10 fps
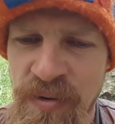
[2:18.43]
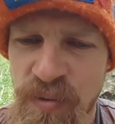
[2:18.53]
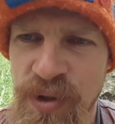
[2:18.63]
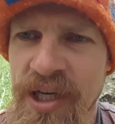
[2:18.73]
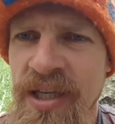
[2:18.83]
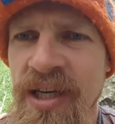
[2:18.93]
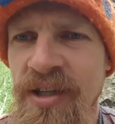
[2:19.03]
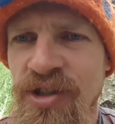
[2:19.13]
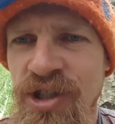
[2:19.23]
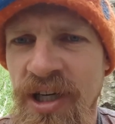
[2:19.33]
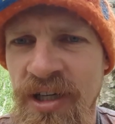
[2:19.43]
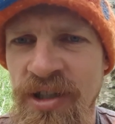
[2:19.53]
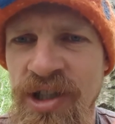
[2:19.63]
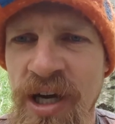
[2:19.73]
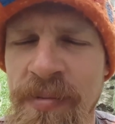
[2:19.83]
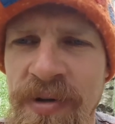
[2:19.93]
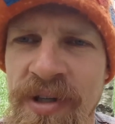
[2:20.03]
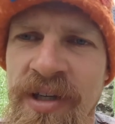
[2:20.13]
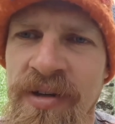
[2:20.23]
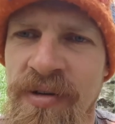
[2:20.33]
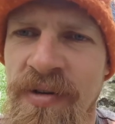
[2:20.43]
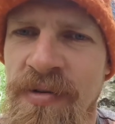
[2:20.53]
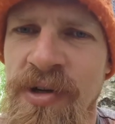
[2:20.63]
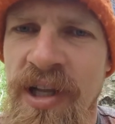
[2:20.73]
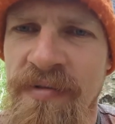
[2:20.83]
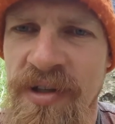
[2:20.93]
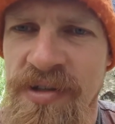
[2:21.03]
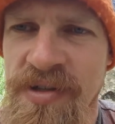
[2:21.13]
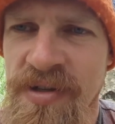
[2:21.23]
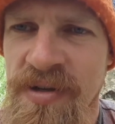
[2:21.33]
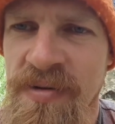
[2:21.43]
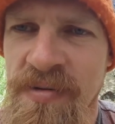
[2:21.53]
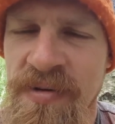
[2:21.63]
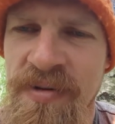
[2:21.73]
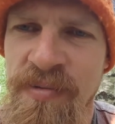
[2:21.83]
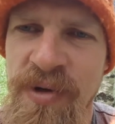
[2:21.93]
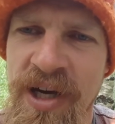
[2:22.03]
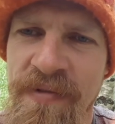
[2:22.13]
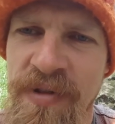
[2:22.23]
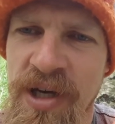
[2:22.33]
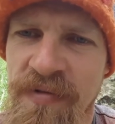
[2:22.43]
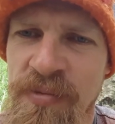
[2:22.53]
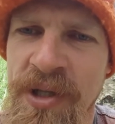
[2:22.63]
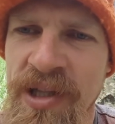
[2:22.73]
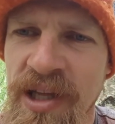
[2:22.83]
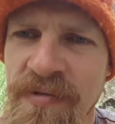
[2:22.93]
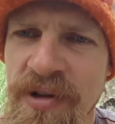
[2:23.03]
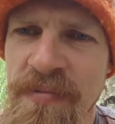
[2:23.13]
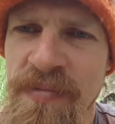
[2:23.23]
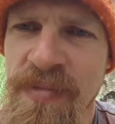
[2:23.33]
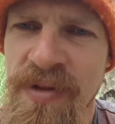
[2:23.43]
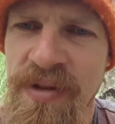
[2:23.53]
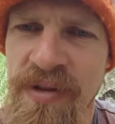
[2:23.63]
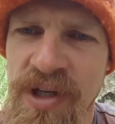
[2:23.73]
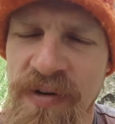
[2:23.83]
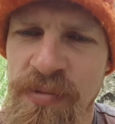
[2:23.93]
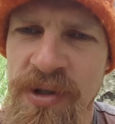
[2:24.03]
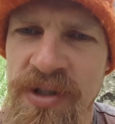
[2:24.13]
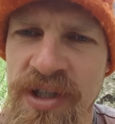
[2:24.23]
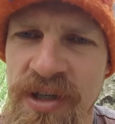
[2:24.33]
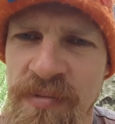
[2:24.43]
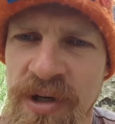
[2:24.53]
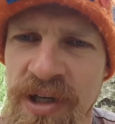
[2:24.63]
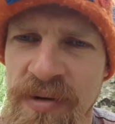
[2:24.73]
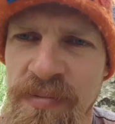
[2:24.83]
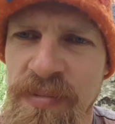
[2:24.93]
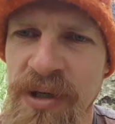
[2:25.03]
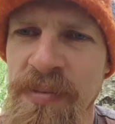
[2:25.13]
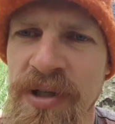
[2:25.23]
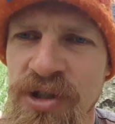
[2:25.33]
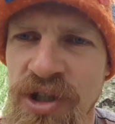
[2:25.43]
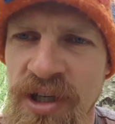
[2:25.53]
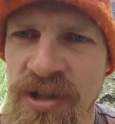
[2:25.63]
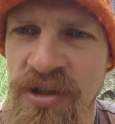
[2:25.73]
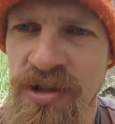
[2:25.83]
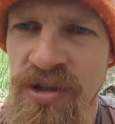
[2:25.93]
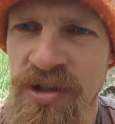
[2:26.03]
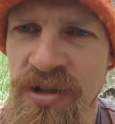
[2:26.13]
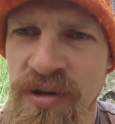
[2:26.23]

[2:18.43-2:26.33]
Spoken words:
we can get change happening on three levels. We have the government level. The government can make big change,